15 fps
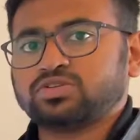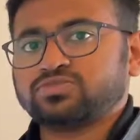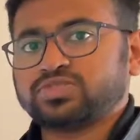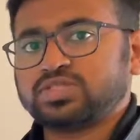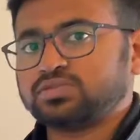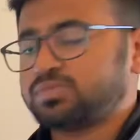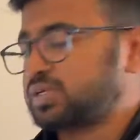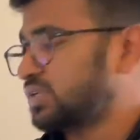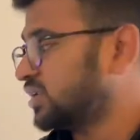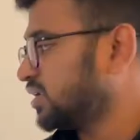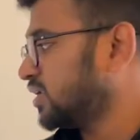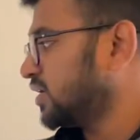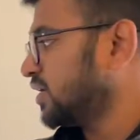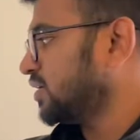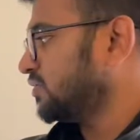of sheet metal,
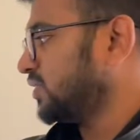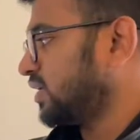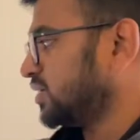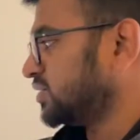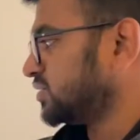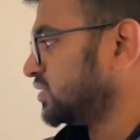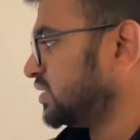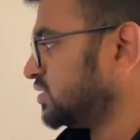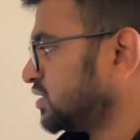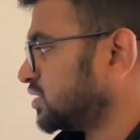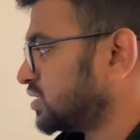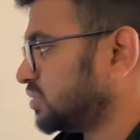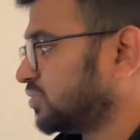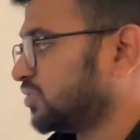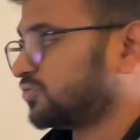whereas these are
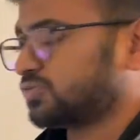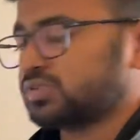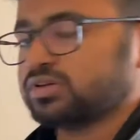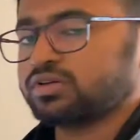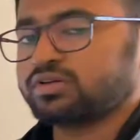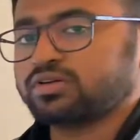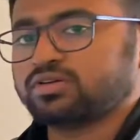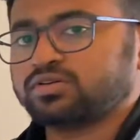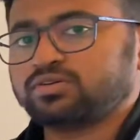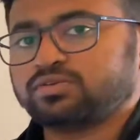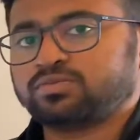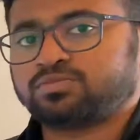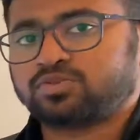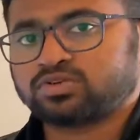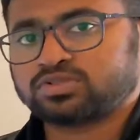some of the
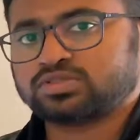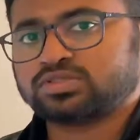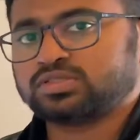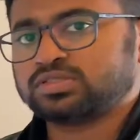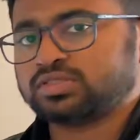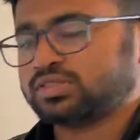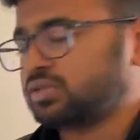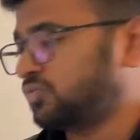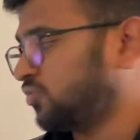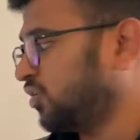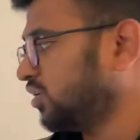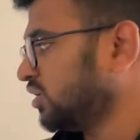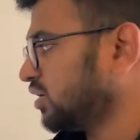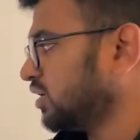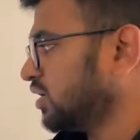processes
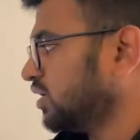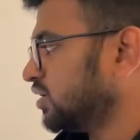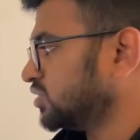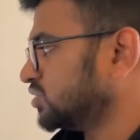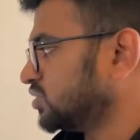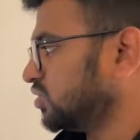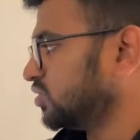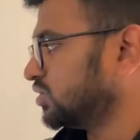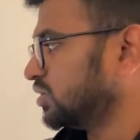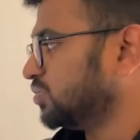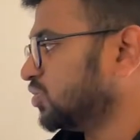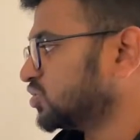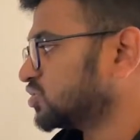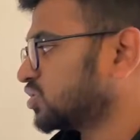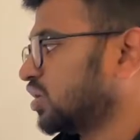involved. So the
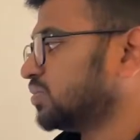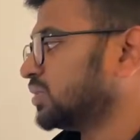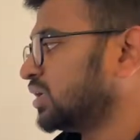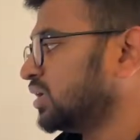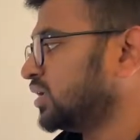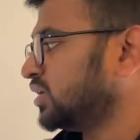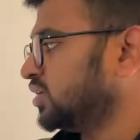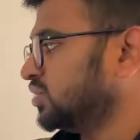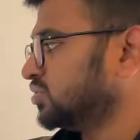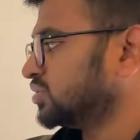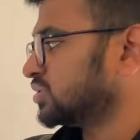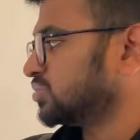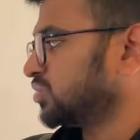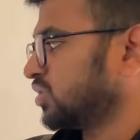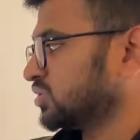most commonly
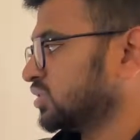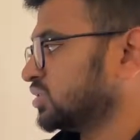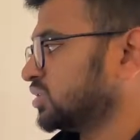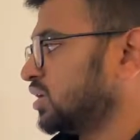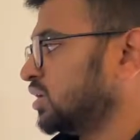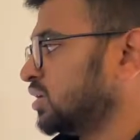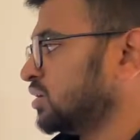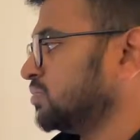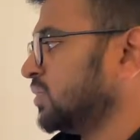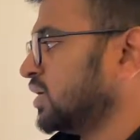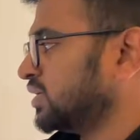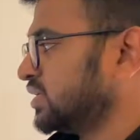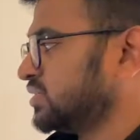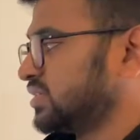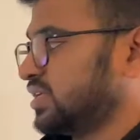used process are
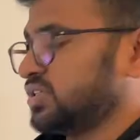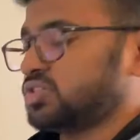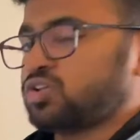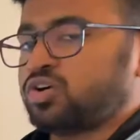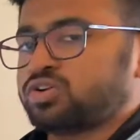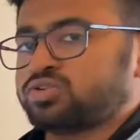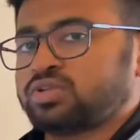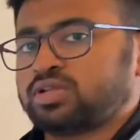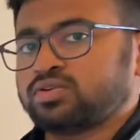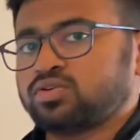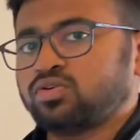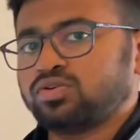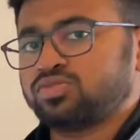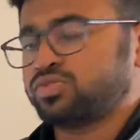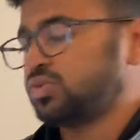multi-stage hot and
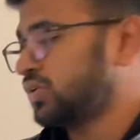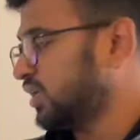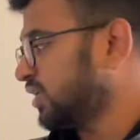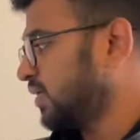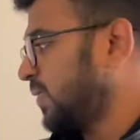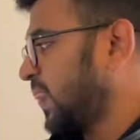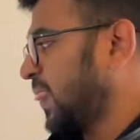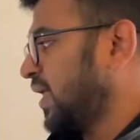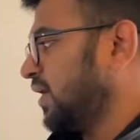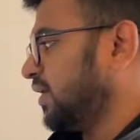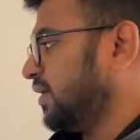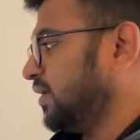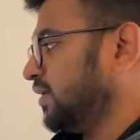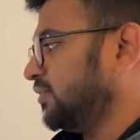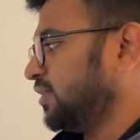cold rolling,
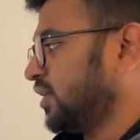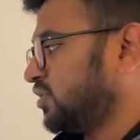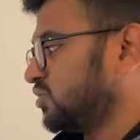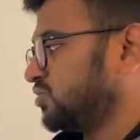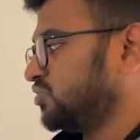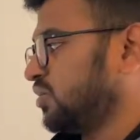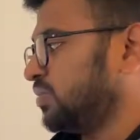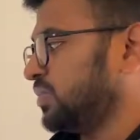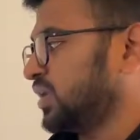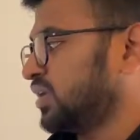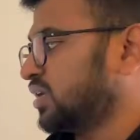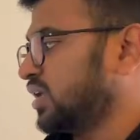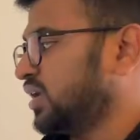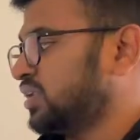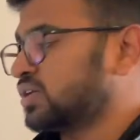
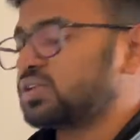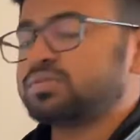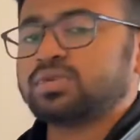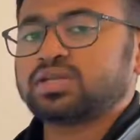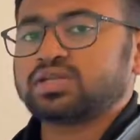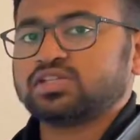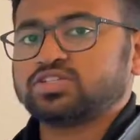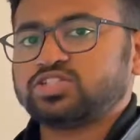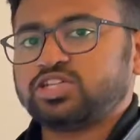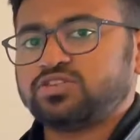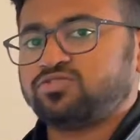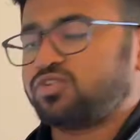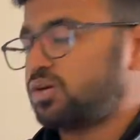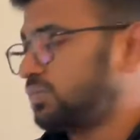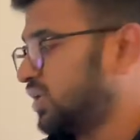hydroforming, incremental sheet
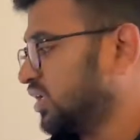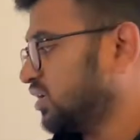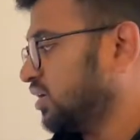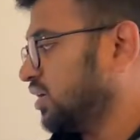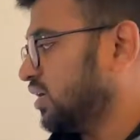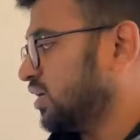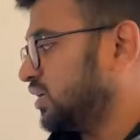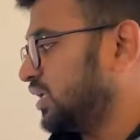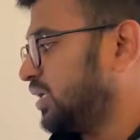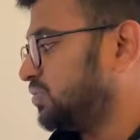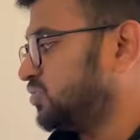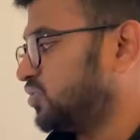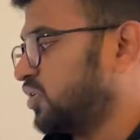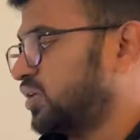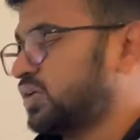forming, deep
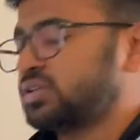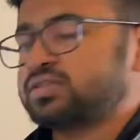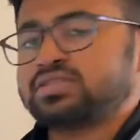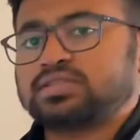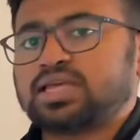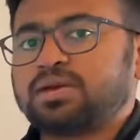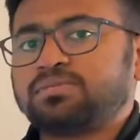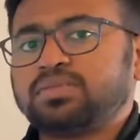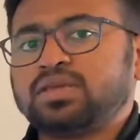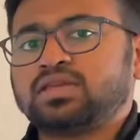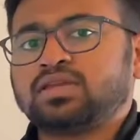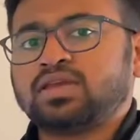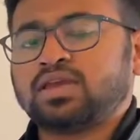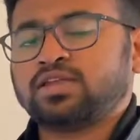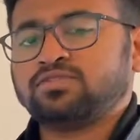drawing,
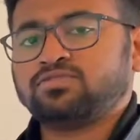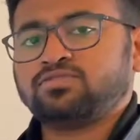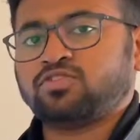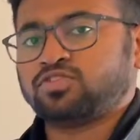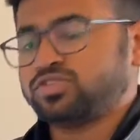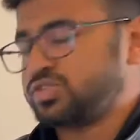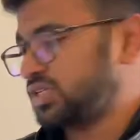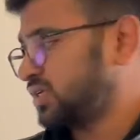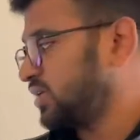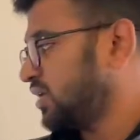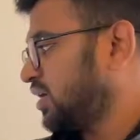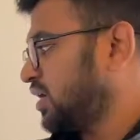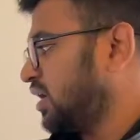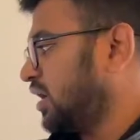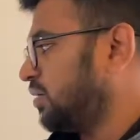stamping, and forging.
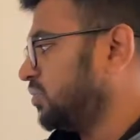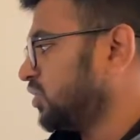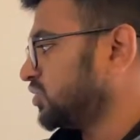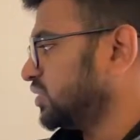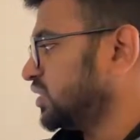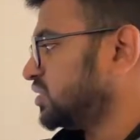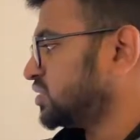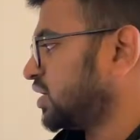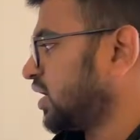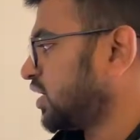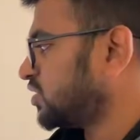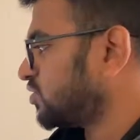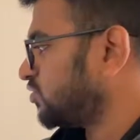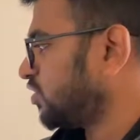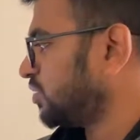Among these,
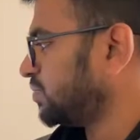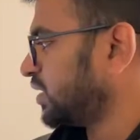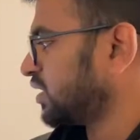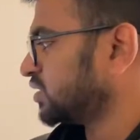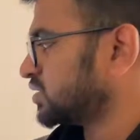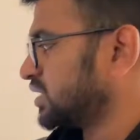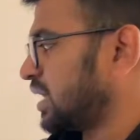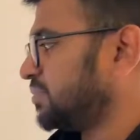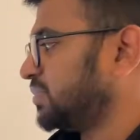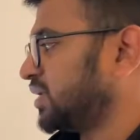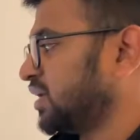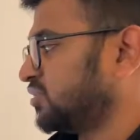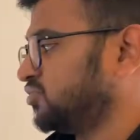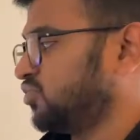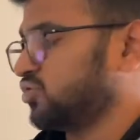hydroforming, stamping,
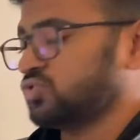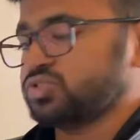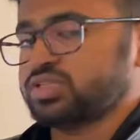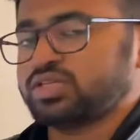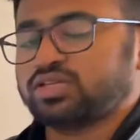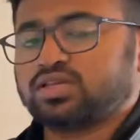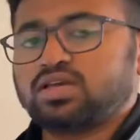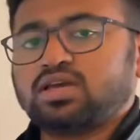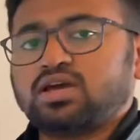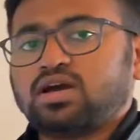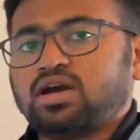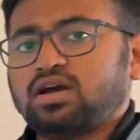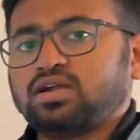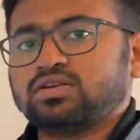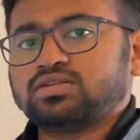and forging
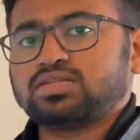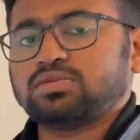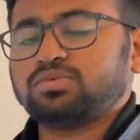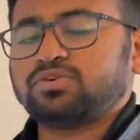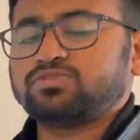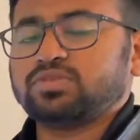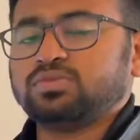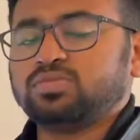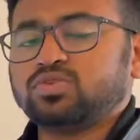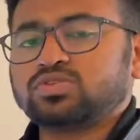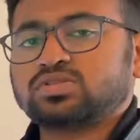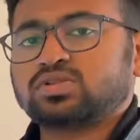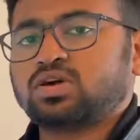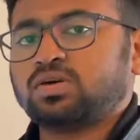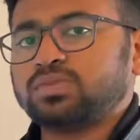are some of the
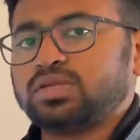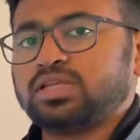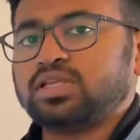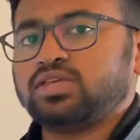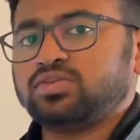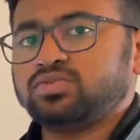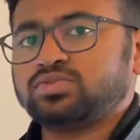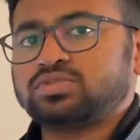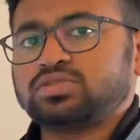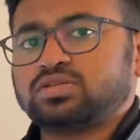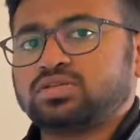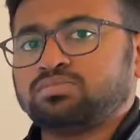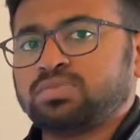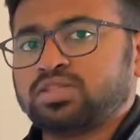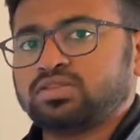most commonly used
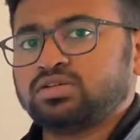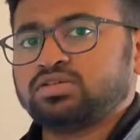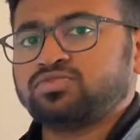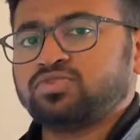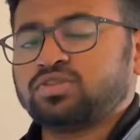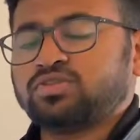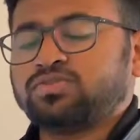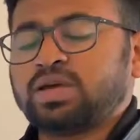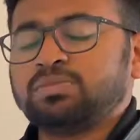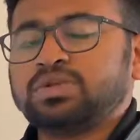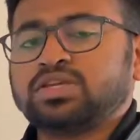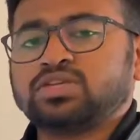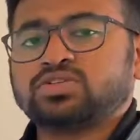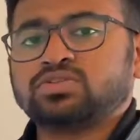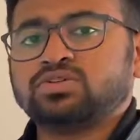methods for the
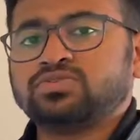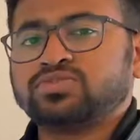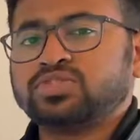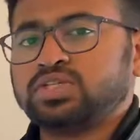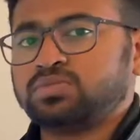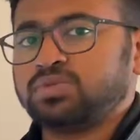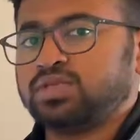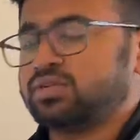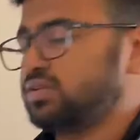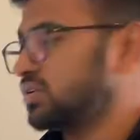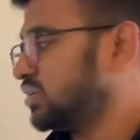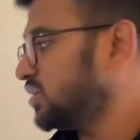fabrication of sheet metal.